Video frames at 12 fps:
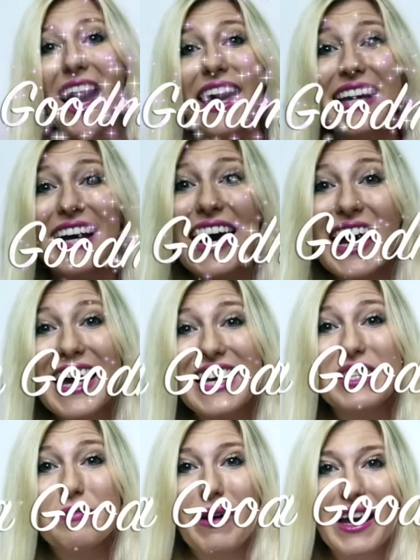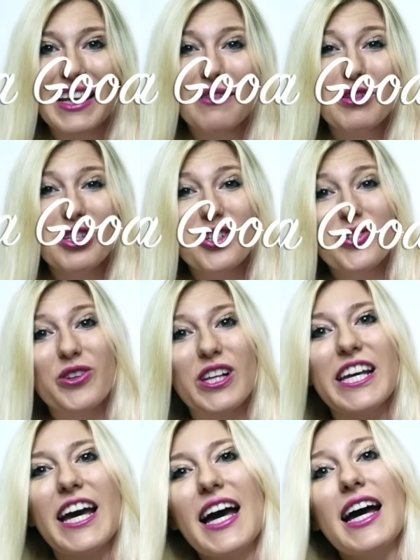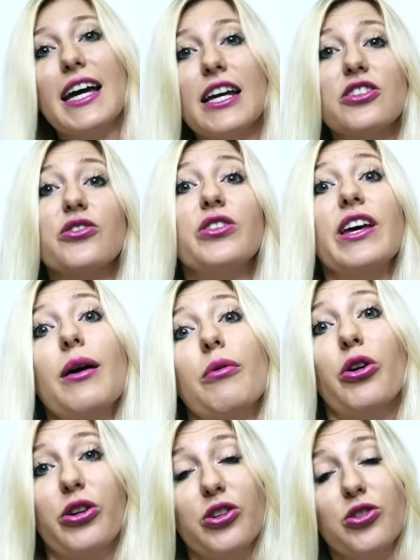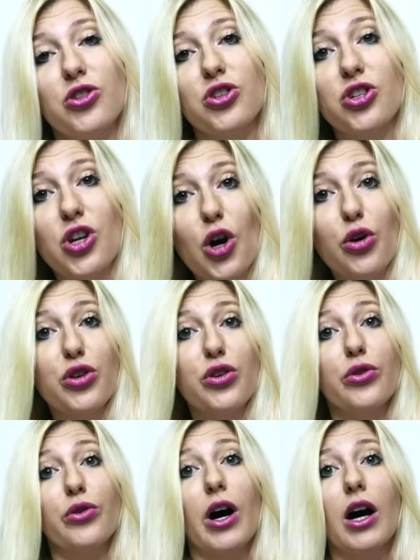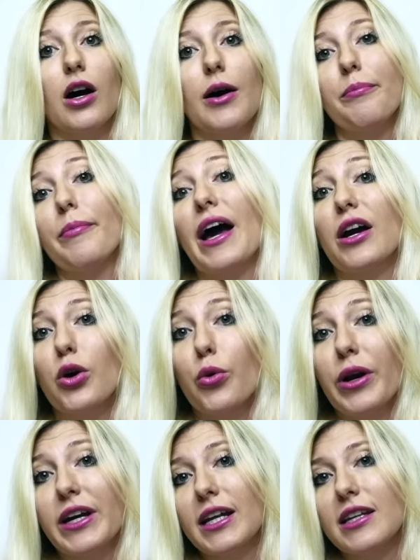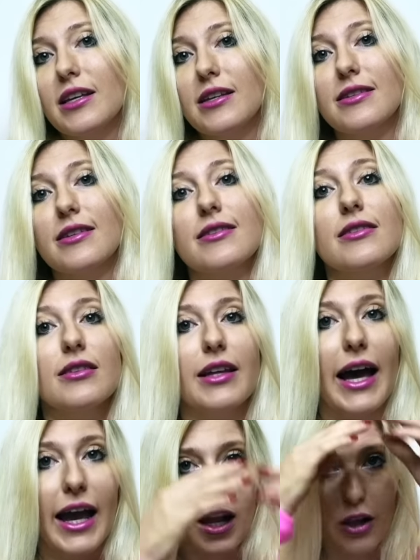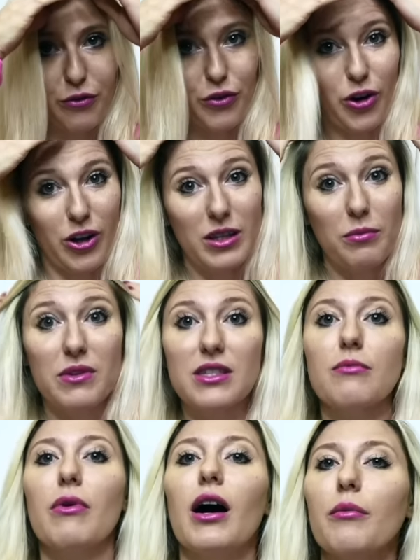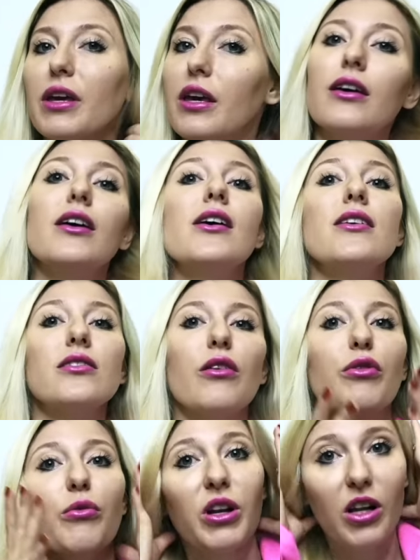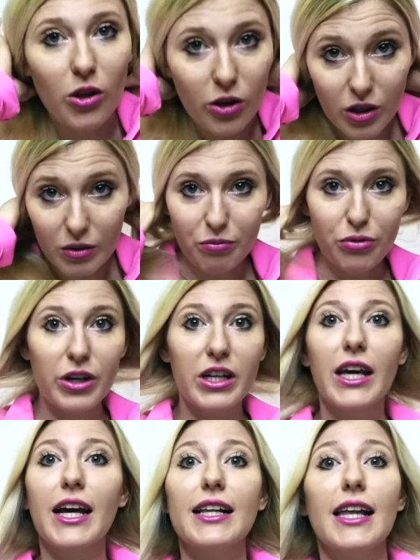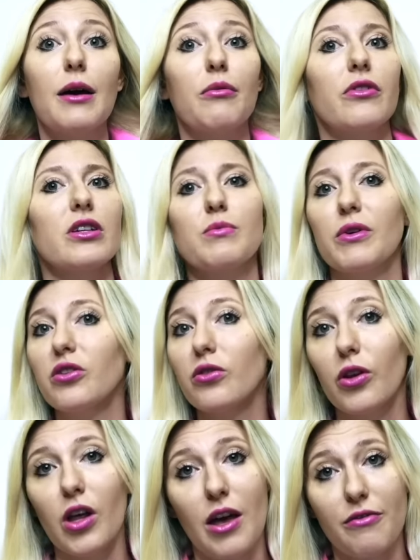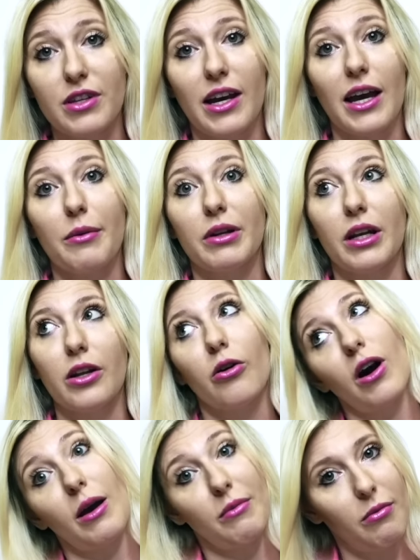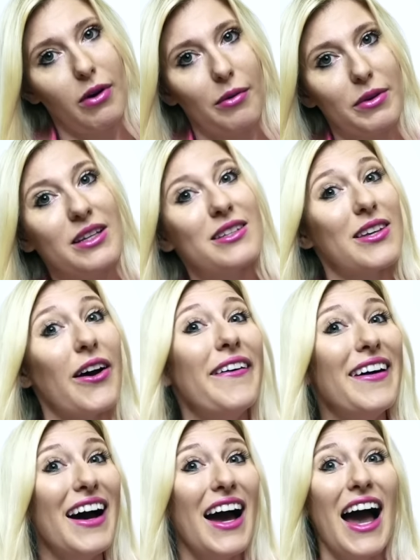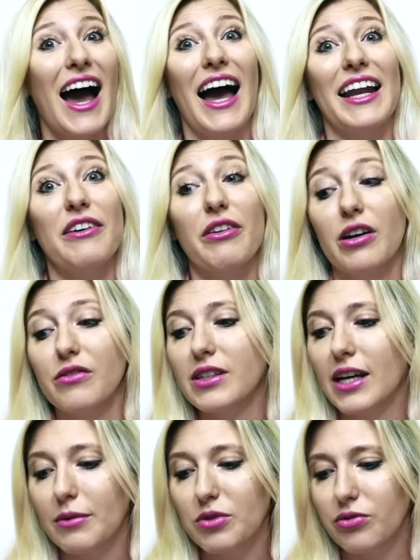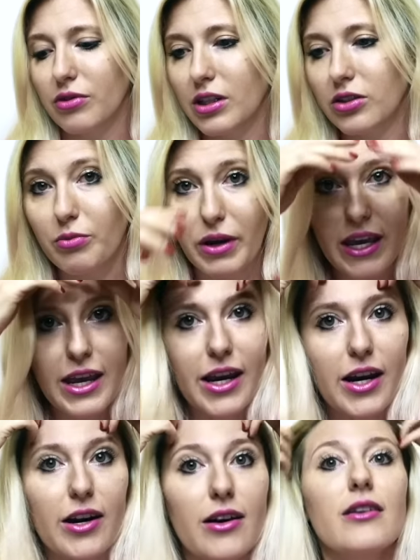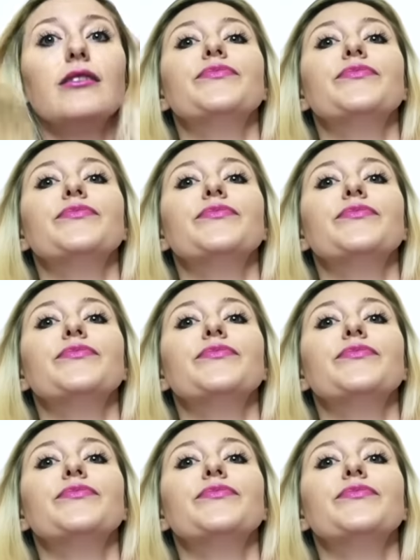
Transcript: Hi guys, my name is Julia and today I'm going to show you a quick and easy style for the busy mommy. So if you want to look pretty and glamorous but you don't have time, and I know I'm a mommy so I never have time to really do my hair,